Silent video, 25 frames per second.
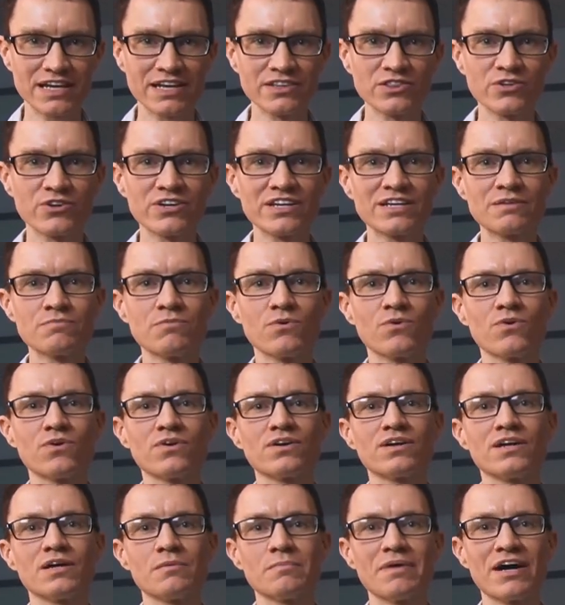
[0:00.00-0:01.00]
and learning
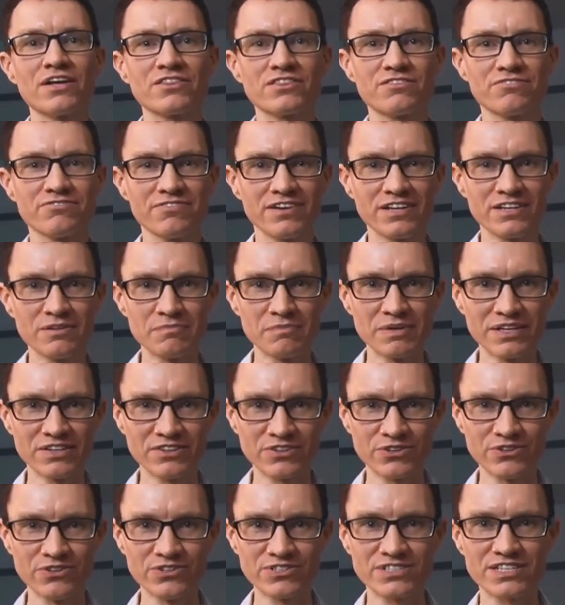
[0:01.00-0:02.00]
more about the
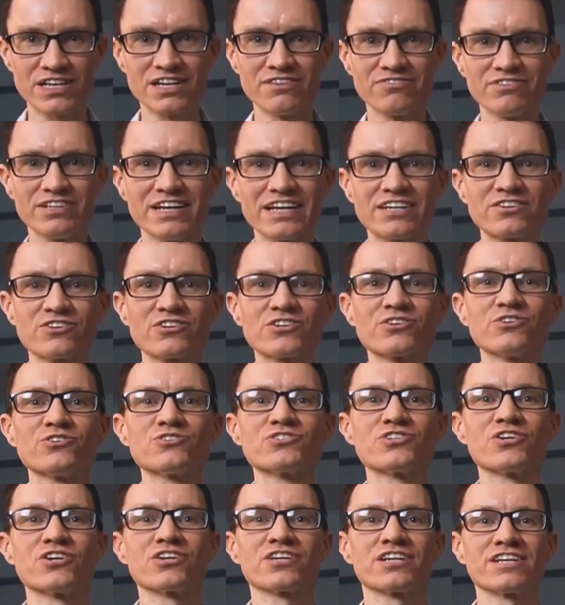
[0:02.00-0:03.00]
fundamentals of electrical
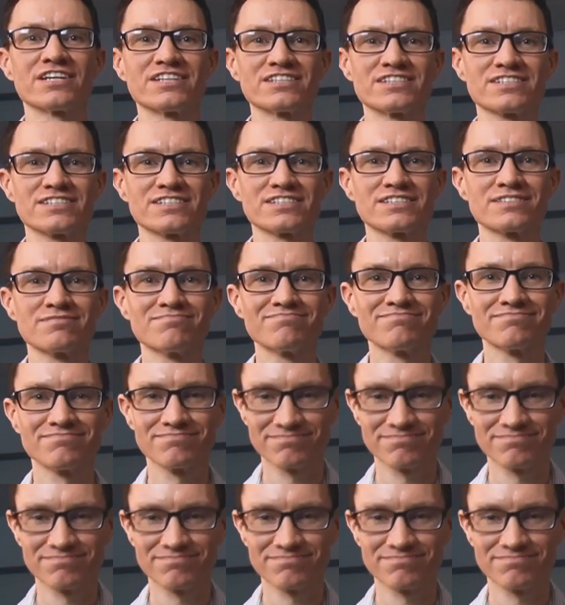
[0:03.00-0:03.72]
circuits.